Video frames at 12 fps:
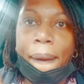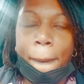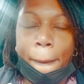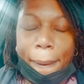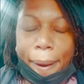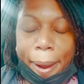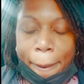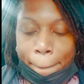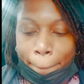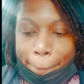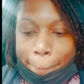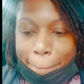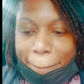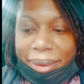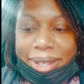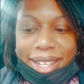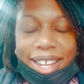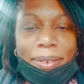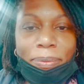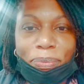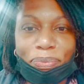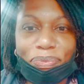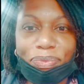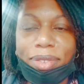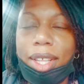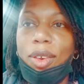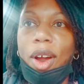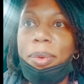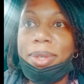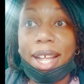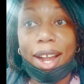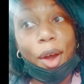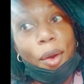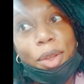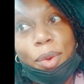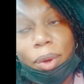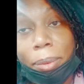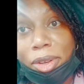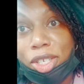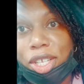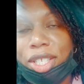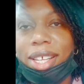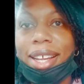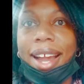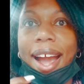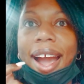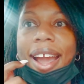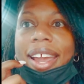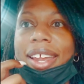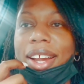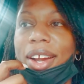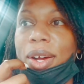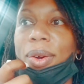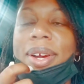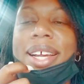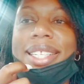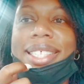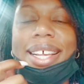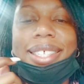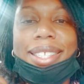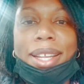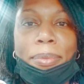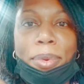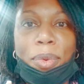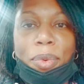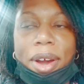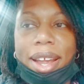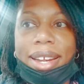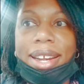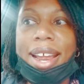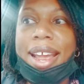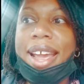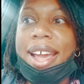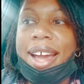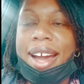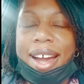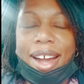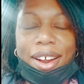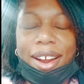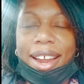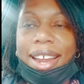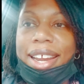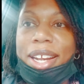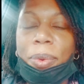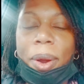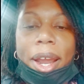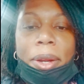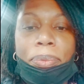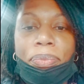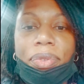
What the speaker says: Okay. See, the Lord was like, oh, you want to be gentle and kind? Here you go. Test number 1. All right. Anyway,